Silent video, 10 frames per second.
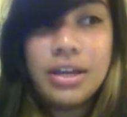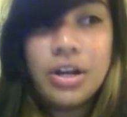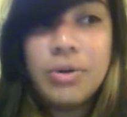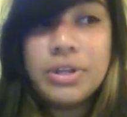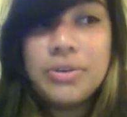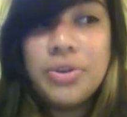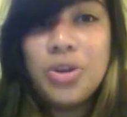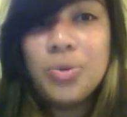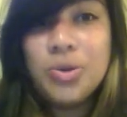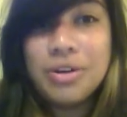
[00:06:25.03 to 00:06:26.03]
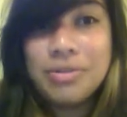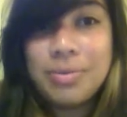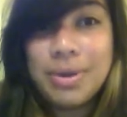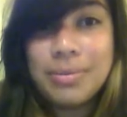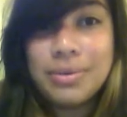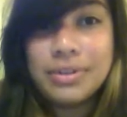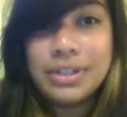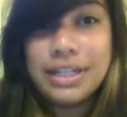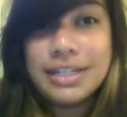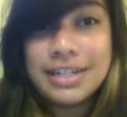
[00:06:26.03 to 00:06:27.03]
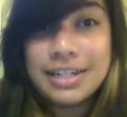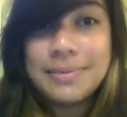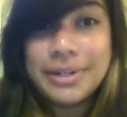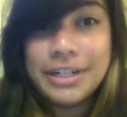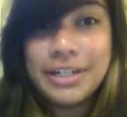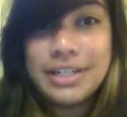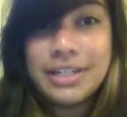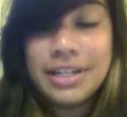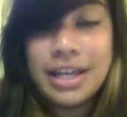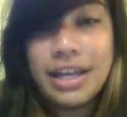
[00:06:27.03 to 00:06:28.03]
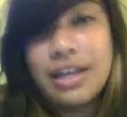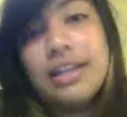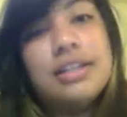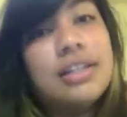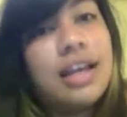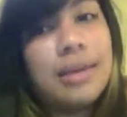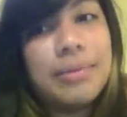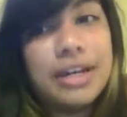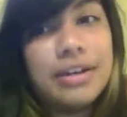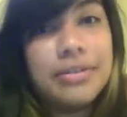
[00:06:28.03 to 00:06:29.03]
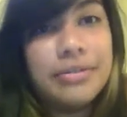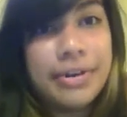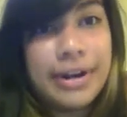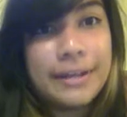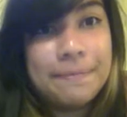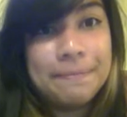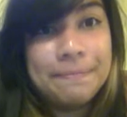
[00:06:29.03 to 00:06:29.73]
going through Hume Core with people is an experience, and I mean, I don't regret it.